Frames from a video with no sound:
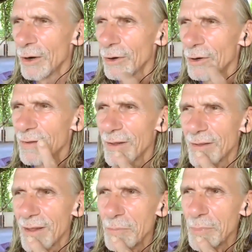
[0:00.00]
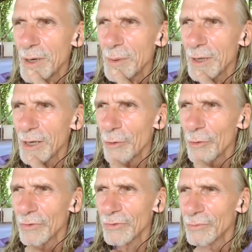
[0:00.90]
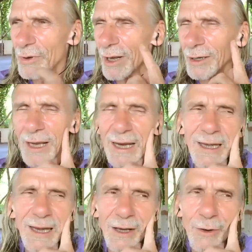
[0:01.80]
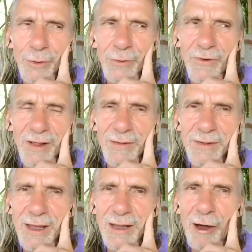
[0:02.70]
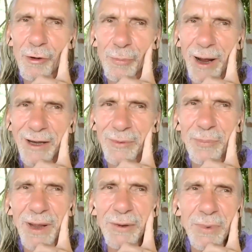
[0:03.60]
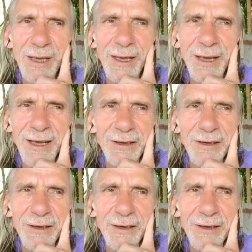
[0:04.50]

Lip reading: Or is it simply because we are getting convinced in our mind maybe